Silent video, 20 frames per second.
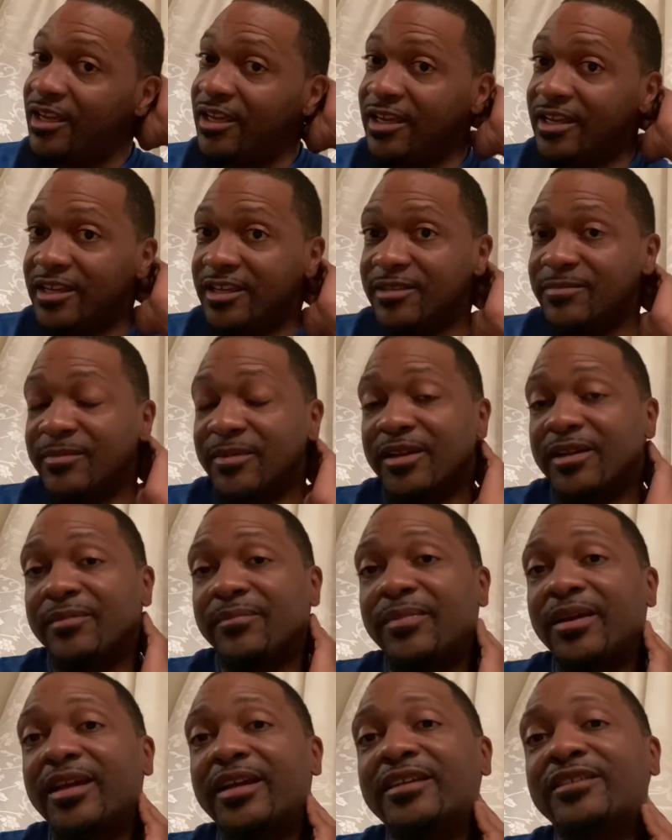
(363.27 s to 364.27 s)
his mom
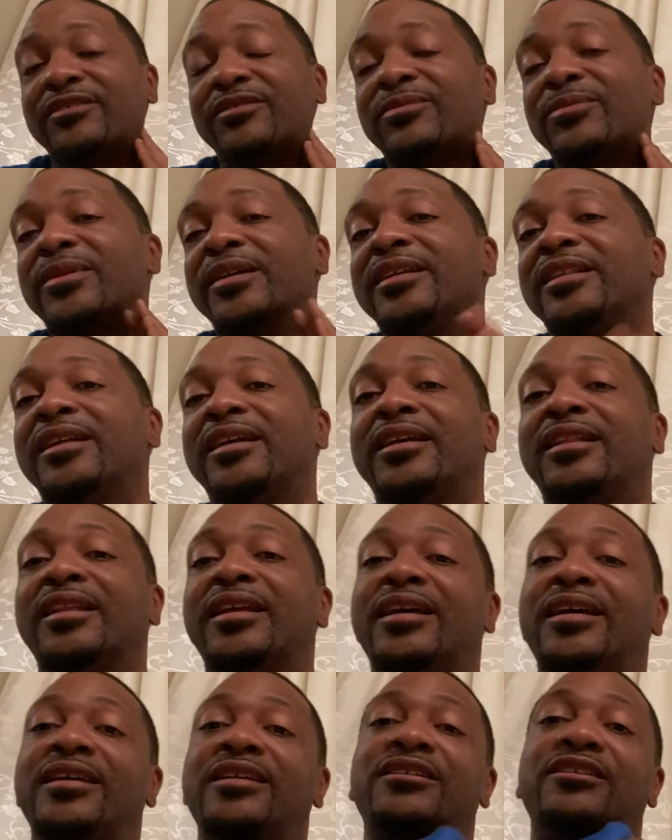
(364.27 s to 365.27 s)
passed away like
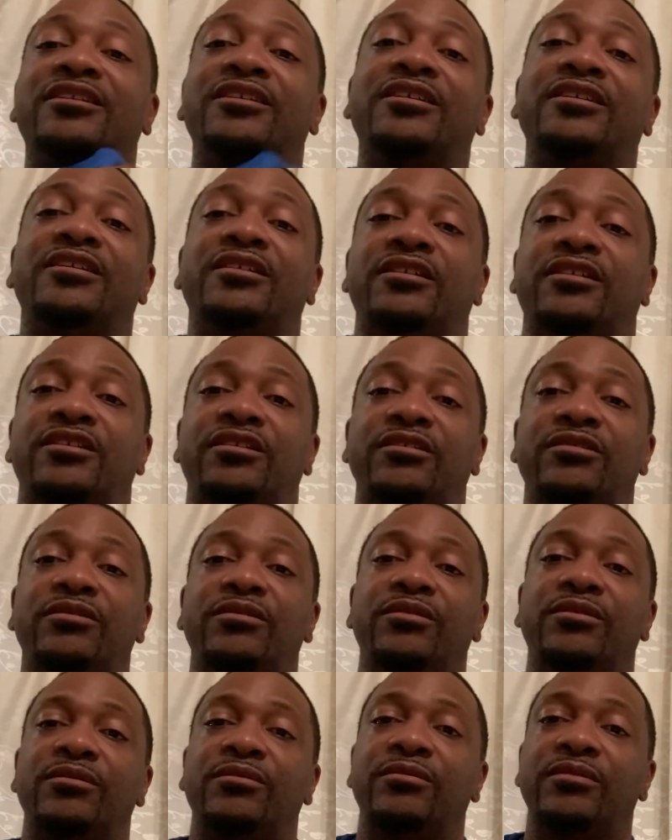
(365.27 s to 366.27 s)
last year,
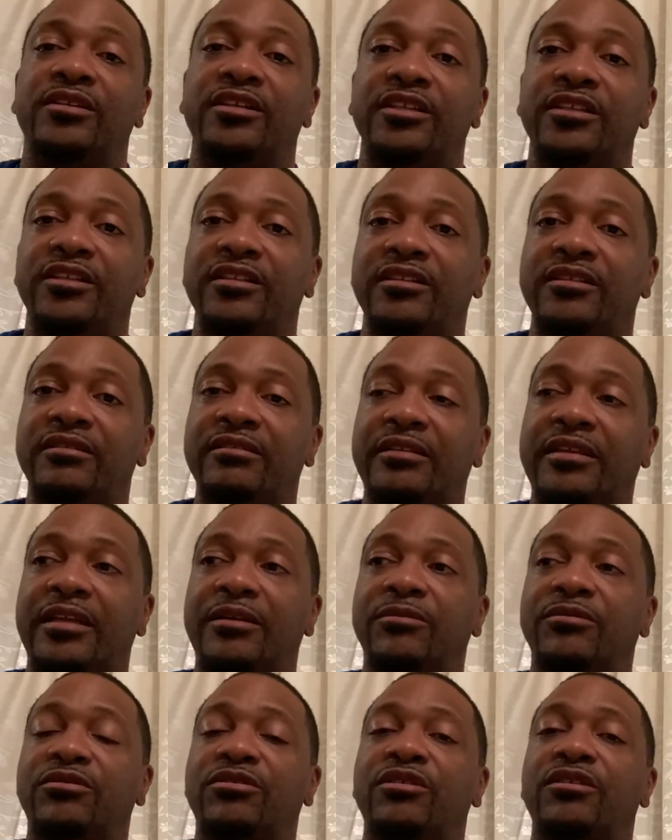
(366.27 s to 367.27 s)
and they
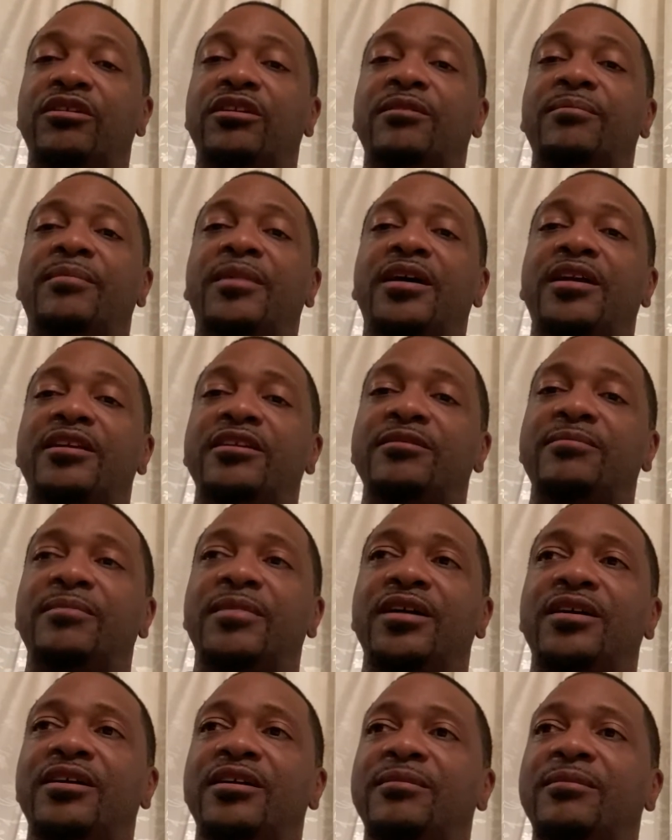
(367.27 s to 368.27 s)
was talking about his
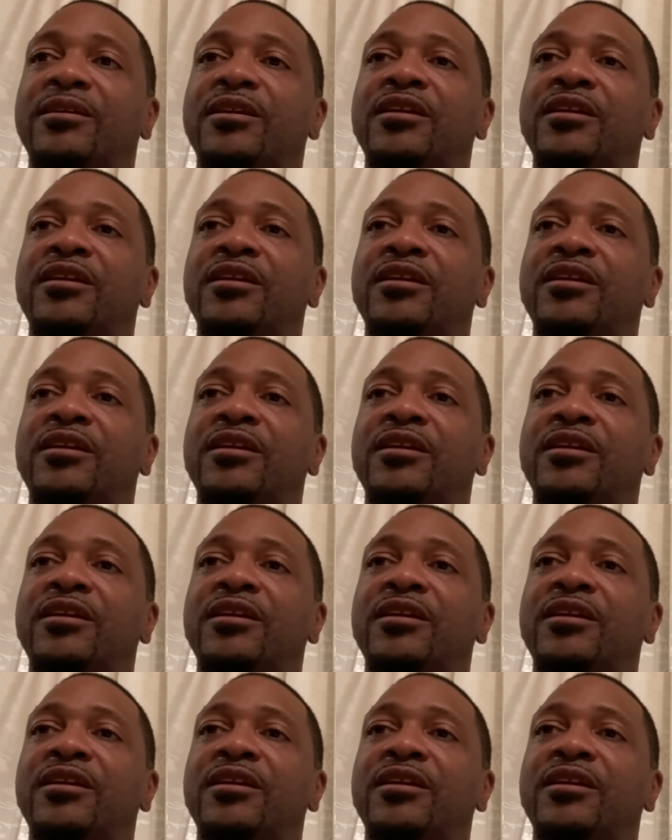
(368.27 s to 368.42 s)
mom.